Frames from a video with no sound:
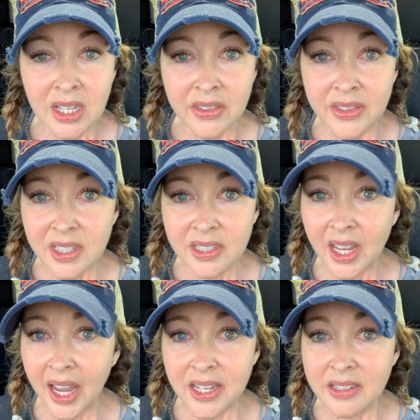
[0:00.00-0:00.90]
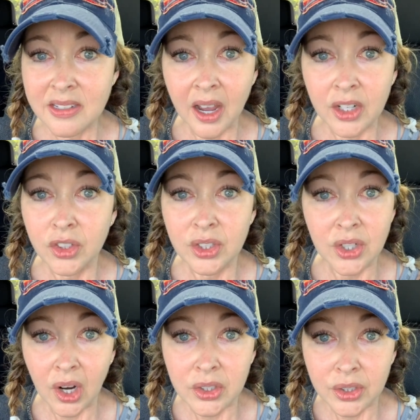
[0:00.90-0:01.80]
this guy is not a good
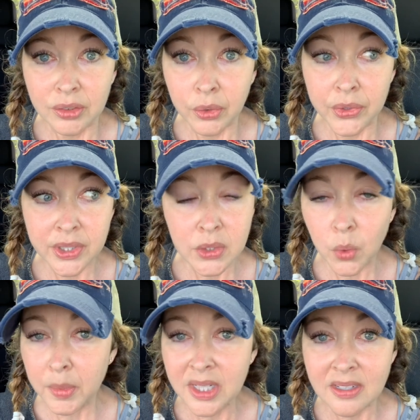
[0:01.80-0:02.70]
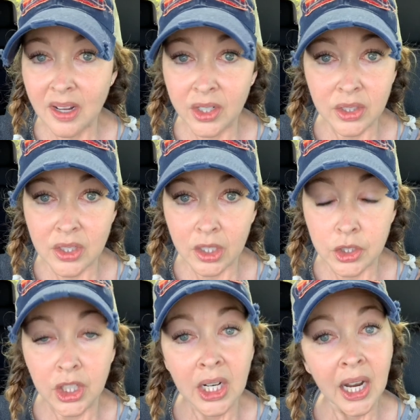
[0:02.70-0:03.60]
doctor, or this woman is not a good
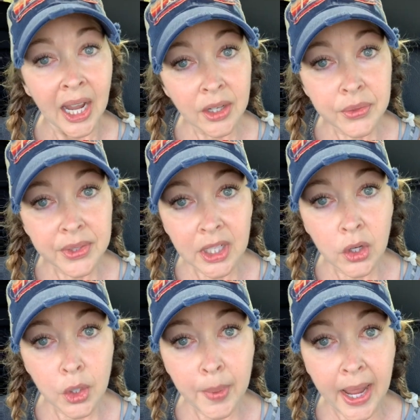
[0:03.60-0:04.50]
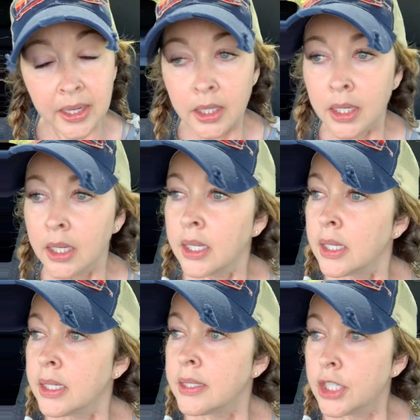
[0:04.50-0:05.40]
doctor. I don't think I'll go back.
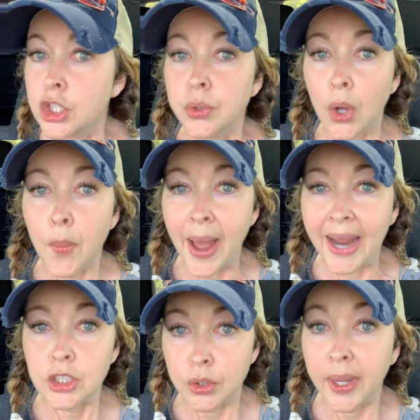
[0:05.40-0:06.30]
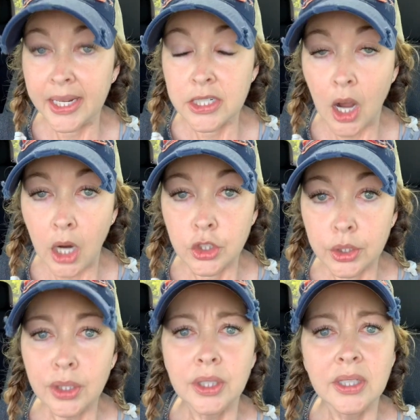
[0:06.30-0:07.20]
Did you go back to a
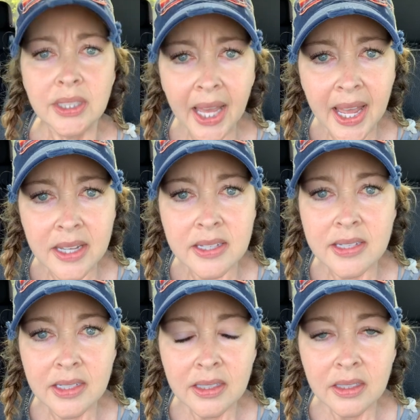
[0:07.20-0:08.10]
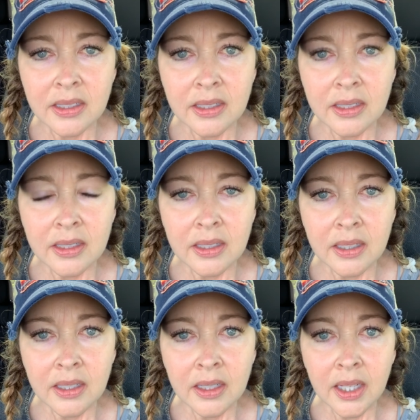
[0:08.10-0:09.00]
doctor? Yes.
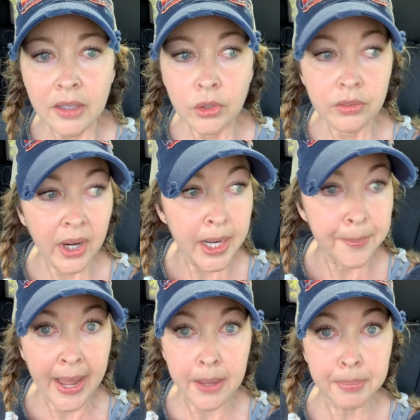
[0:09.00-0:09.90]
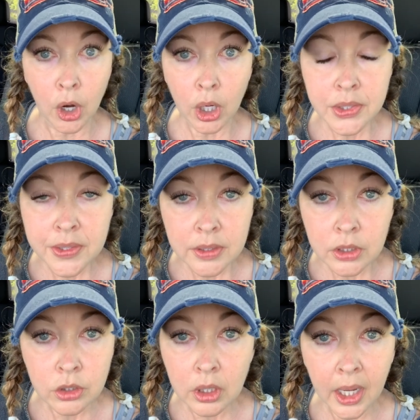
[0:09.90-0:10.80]
Have you ever had a bad boss
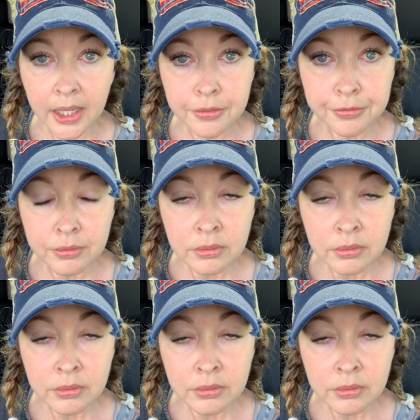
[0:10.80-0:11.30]
in your life?